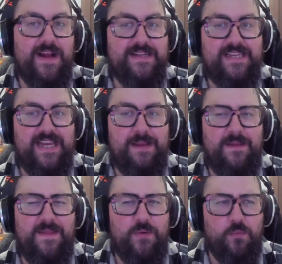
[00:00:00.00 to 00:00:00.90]
a team
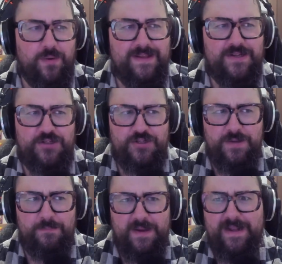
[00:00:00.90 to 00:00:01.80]
that they really
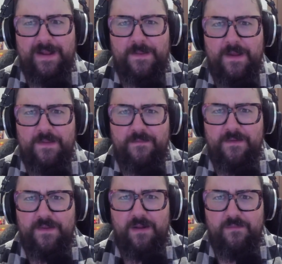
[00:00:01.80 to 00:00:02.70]
should beat in the
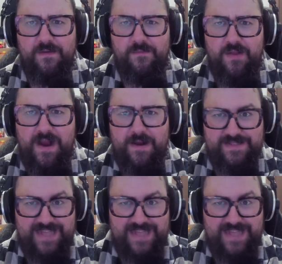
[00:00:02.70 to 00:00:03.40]
Philadelphia Flyers.